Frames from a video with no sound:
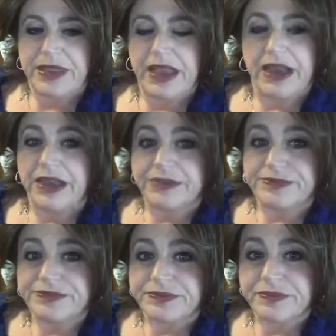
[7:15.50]

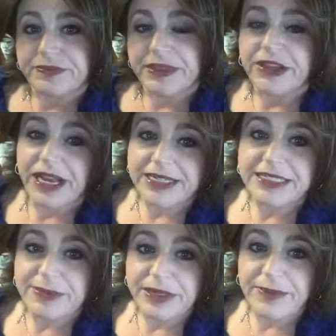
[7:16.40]
There has
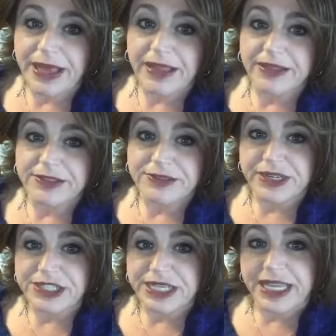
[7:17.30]
to be a balance,
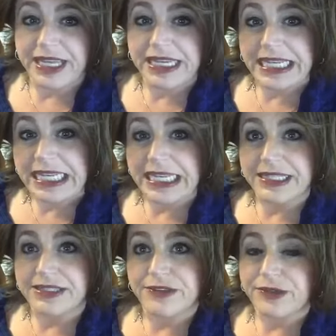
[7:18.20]
right? You can't
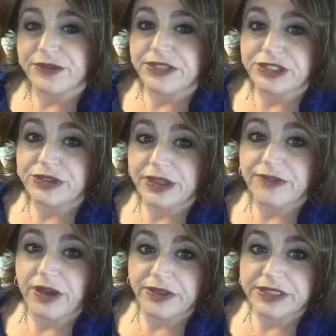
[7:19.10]
eat the foods that you love
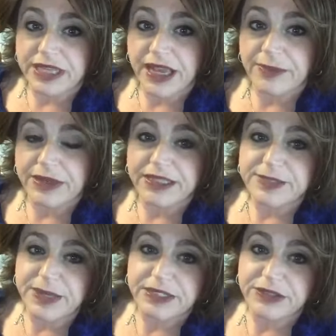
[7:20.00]
all the time and
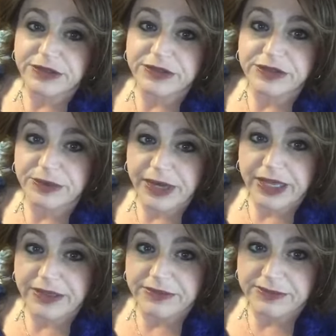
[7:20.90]
expect to lose the
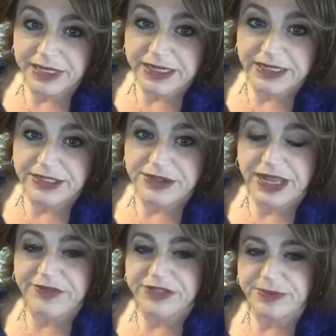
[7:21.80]
weight, because you
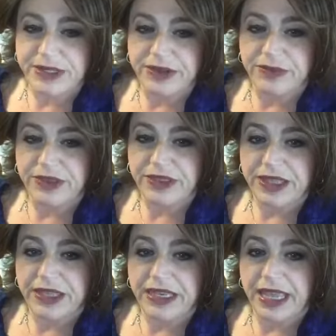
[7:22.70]
have to be
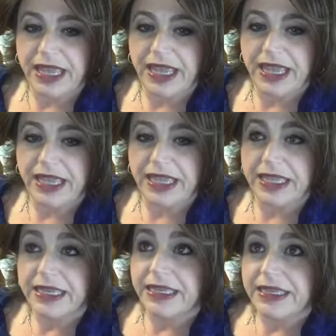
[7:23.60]
within a
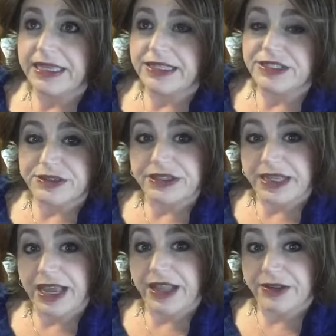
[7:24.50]
certain
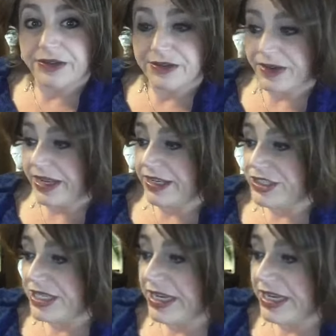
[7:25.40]
calorie range. And